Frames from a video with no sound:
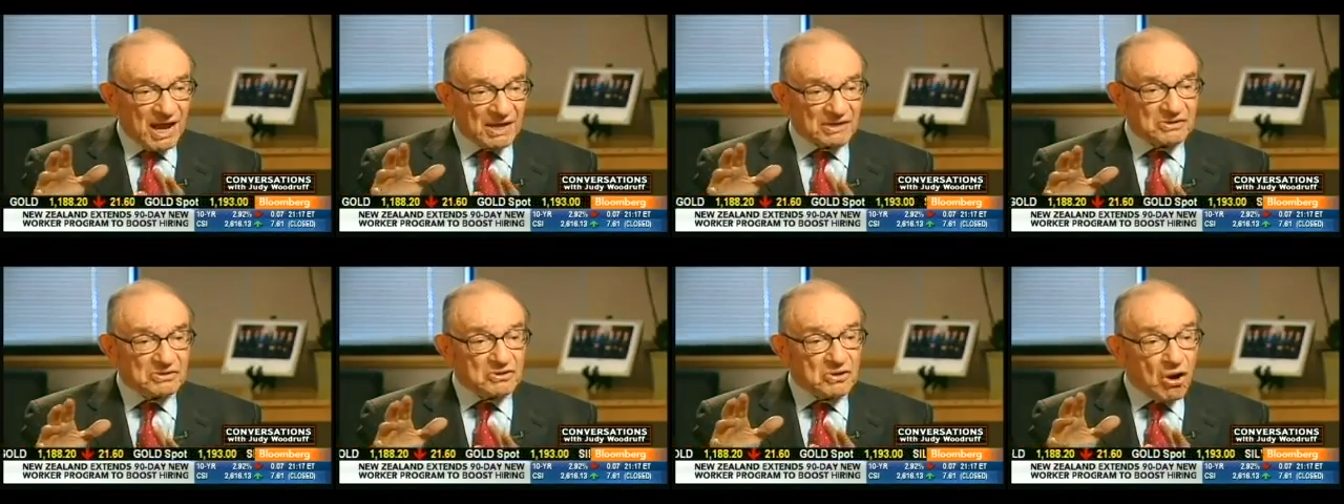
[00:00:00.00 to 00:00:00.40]

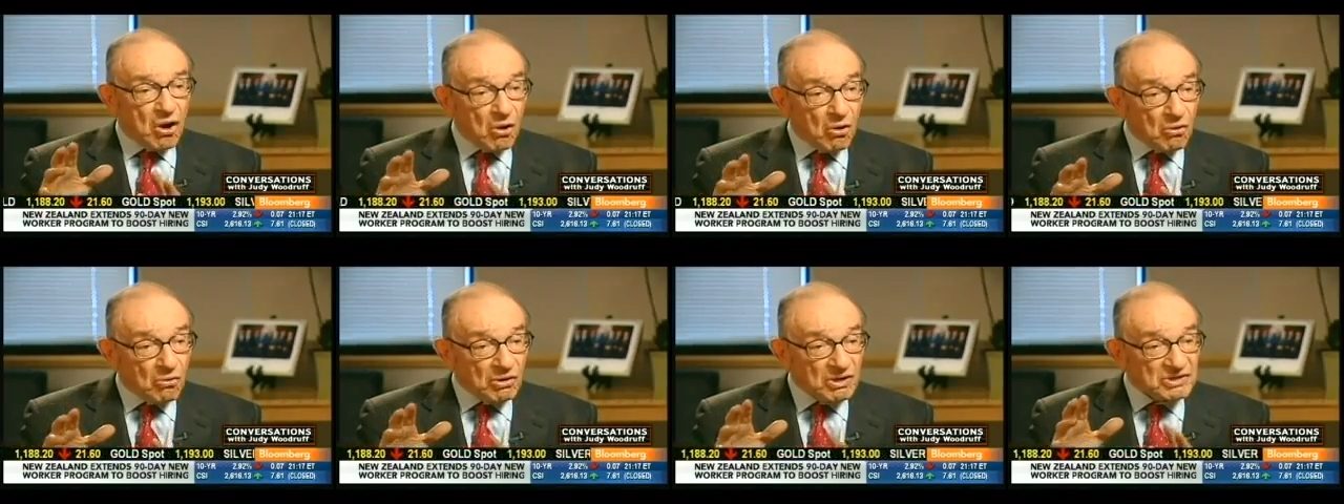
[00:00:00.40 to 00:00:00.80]
and we
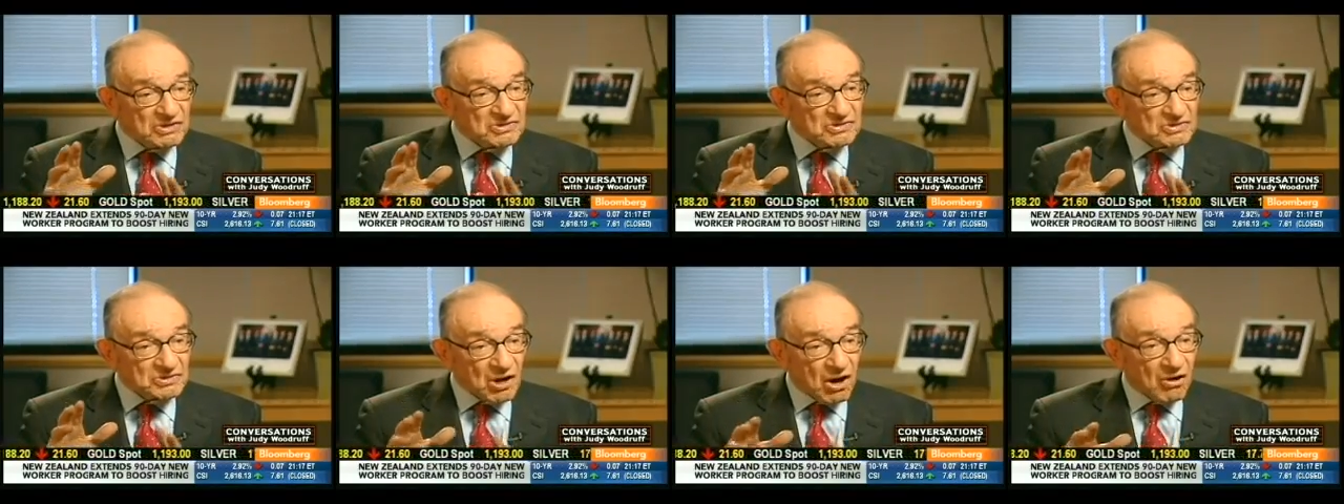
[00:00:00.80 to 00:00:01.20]
had
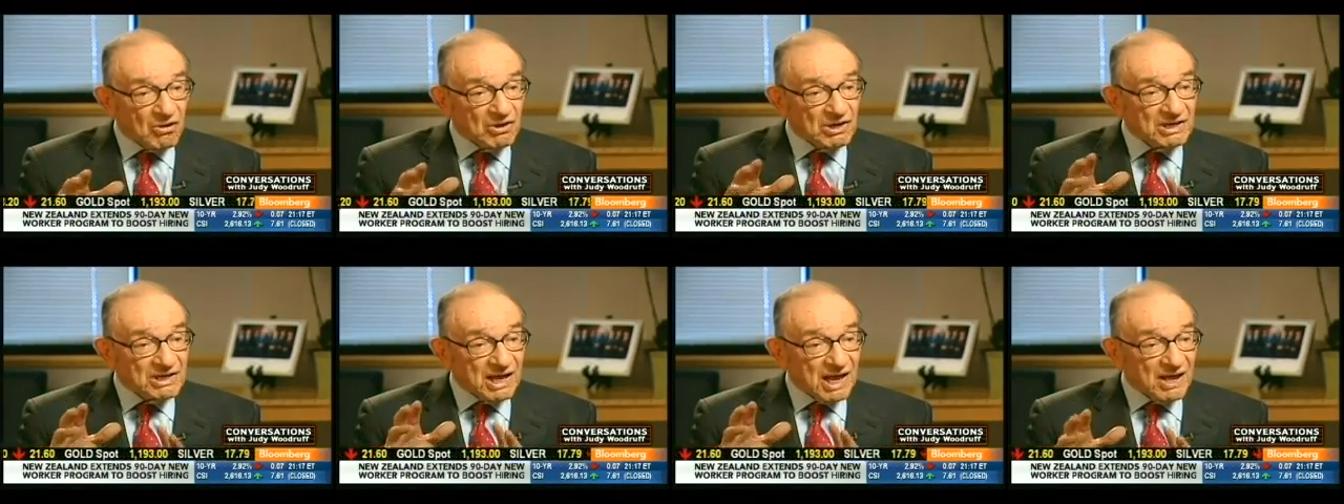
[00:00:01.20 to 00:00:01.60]
no
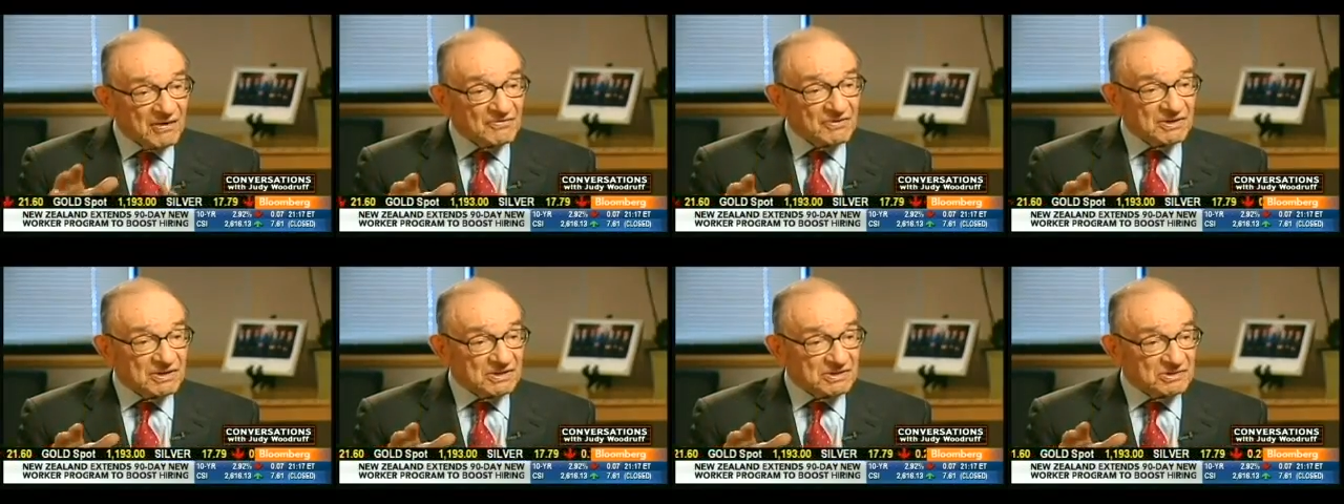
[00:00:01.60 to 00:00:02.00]

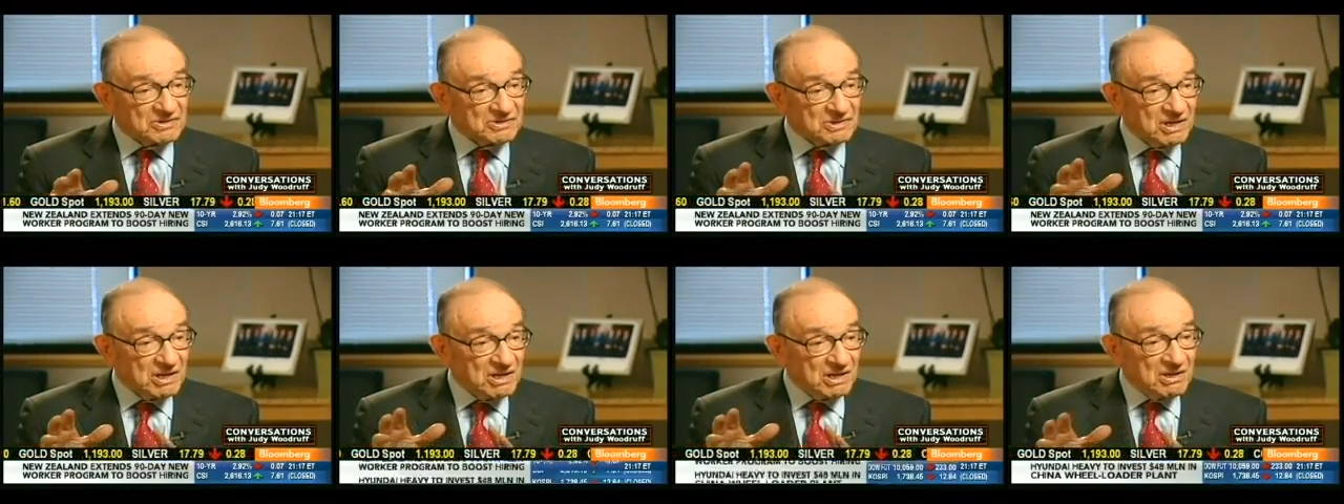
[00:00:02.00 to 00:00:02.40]
historic
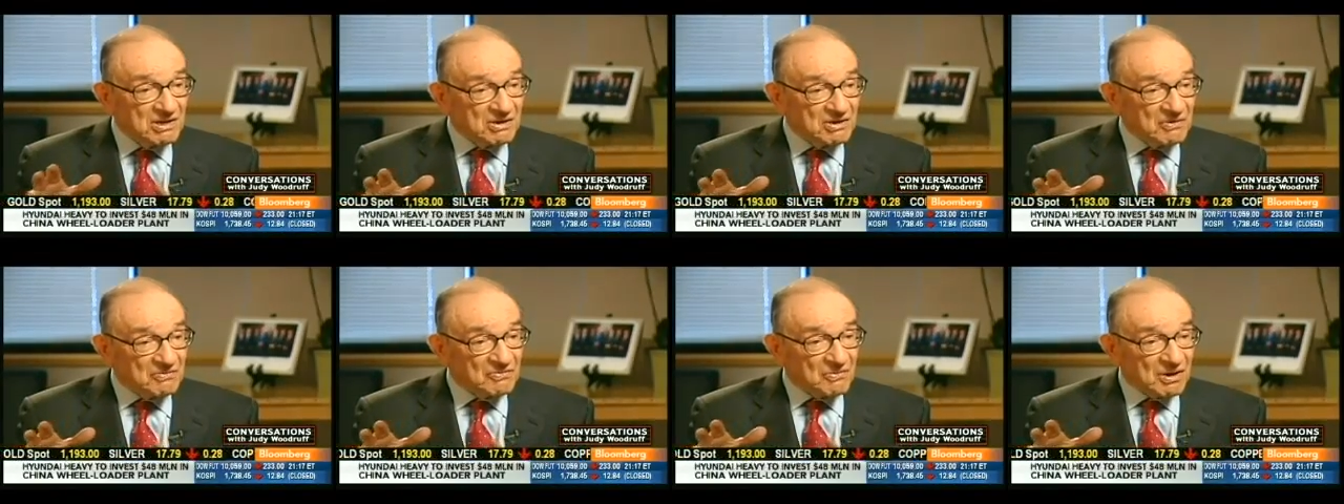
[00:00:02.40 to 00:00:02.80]
evidence
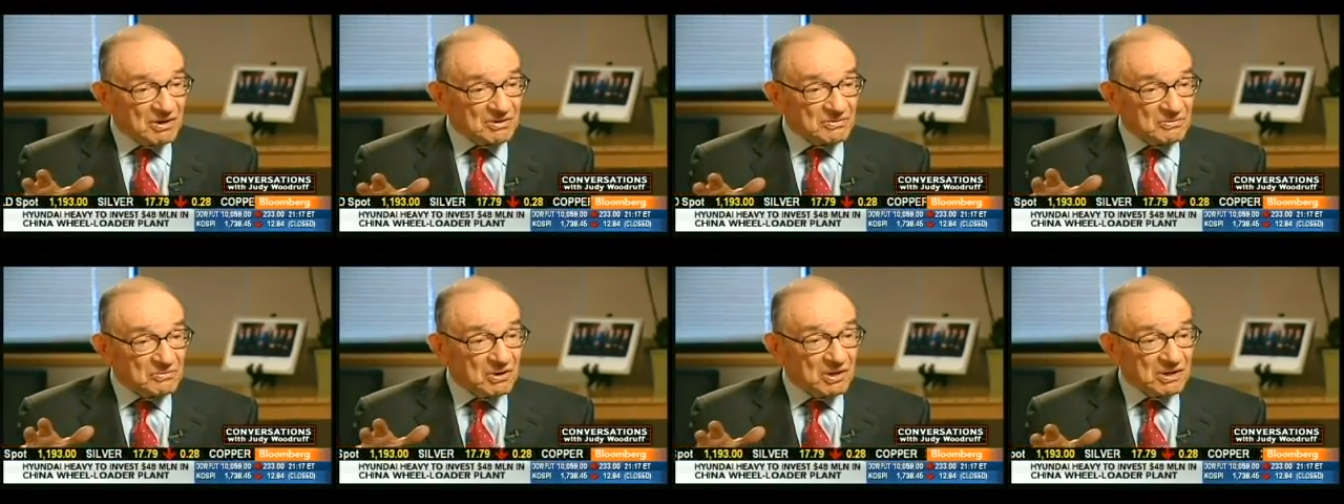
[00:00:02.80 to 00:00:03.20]

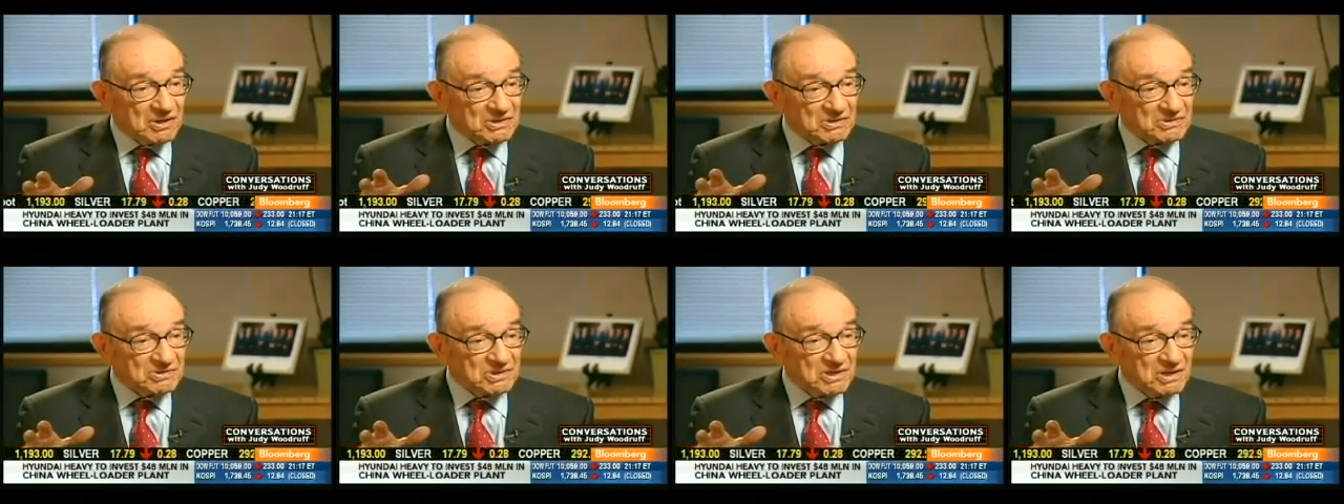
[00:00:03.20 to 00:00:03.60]
of what
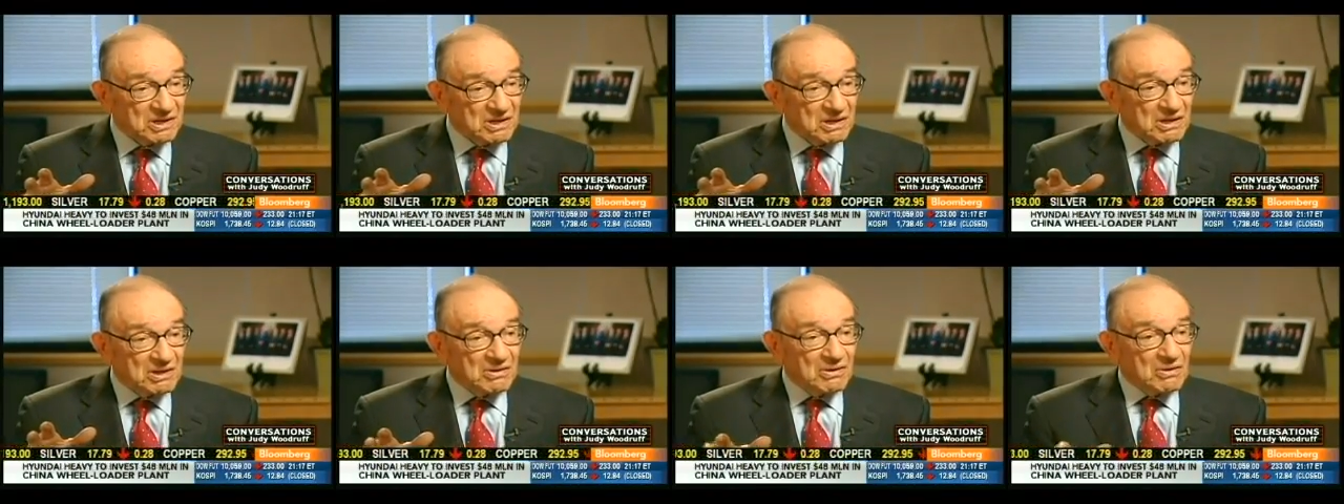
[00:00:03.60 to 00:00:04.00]
it
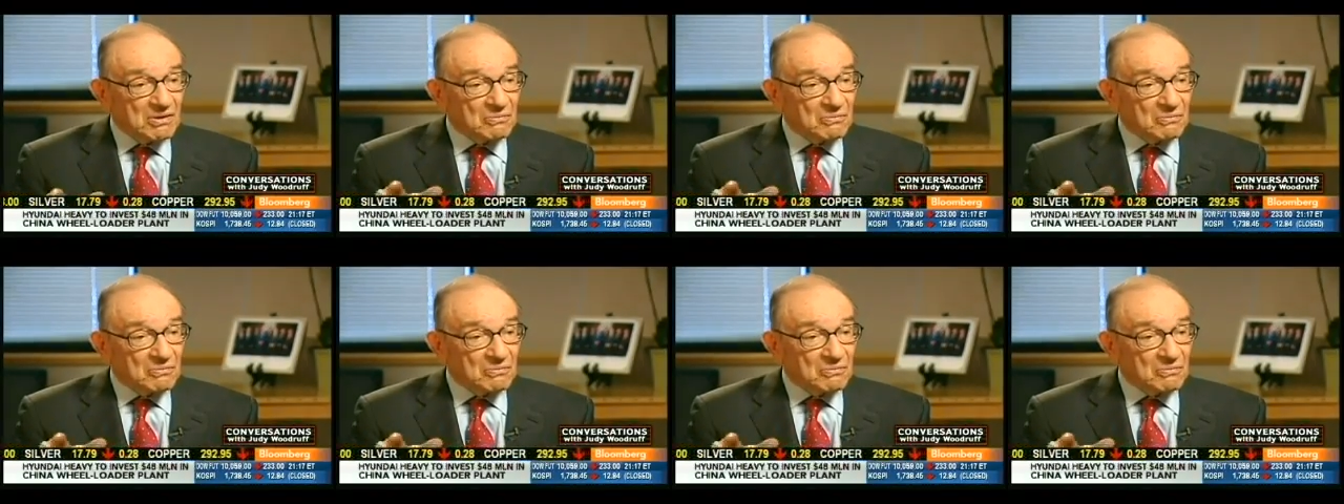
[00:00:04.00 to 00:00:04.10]
was